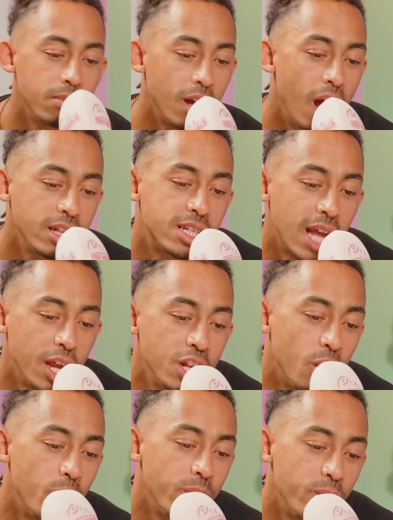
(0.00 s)
I'd say, you
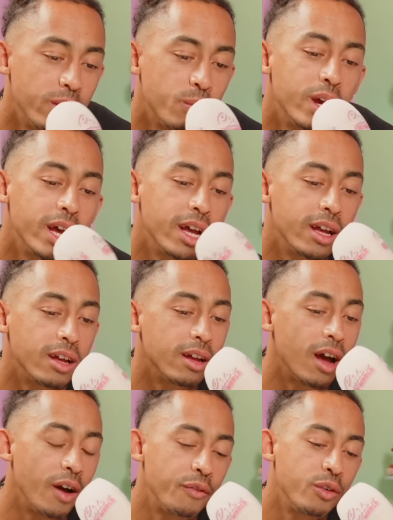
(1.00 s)
know,
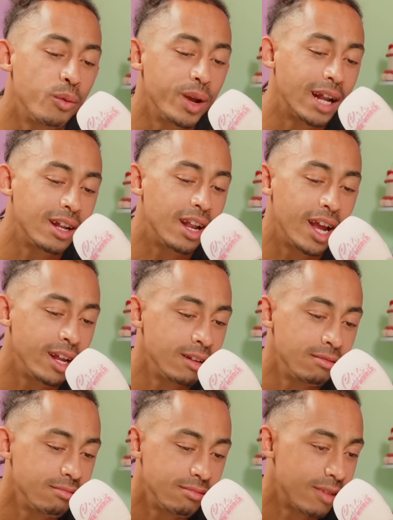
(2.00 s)
we're I feel we had a
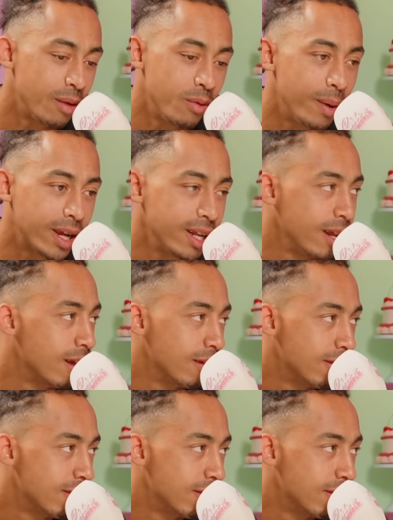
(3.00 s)
lane and we're back in it.